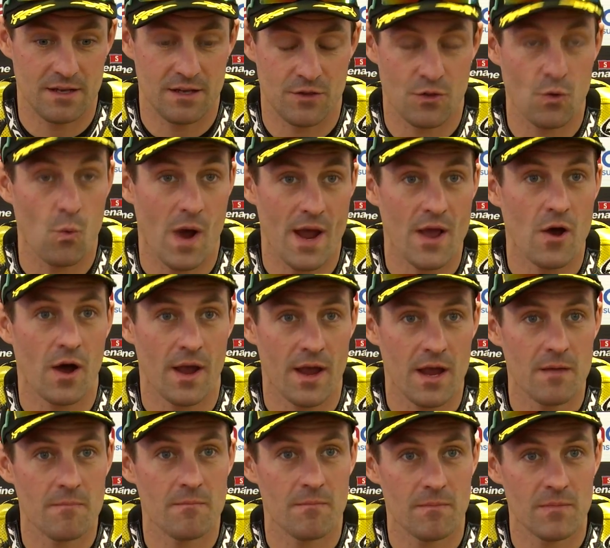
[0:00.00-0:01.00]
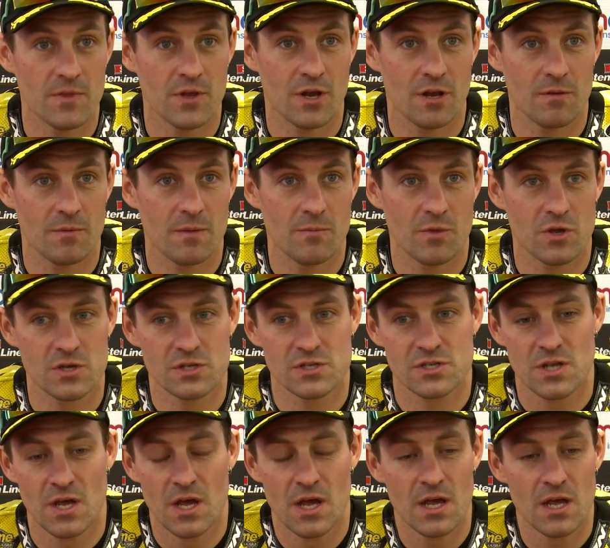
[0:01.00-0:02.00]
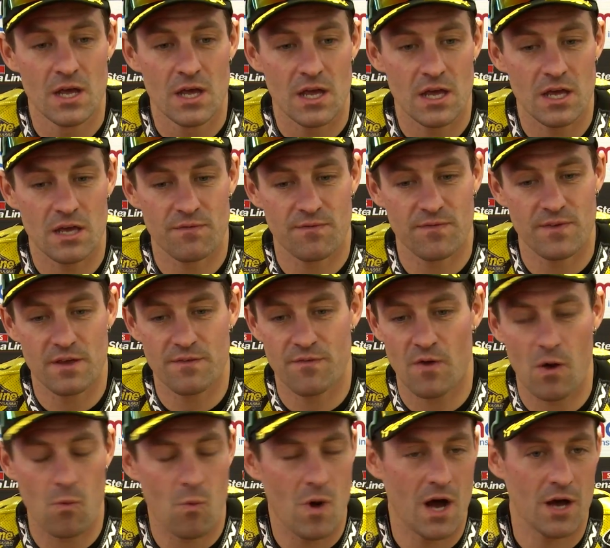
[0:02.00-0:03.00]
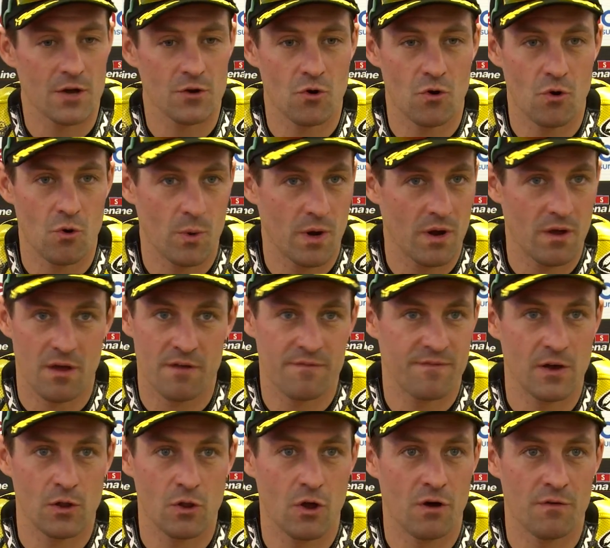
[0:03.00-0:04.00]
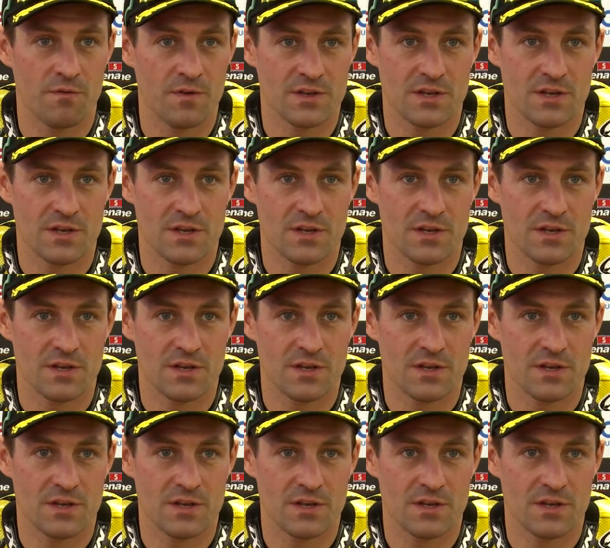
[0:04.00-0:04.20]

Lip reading: the way I am, you know what I mean? Because if I won or where I fell off,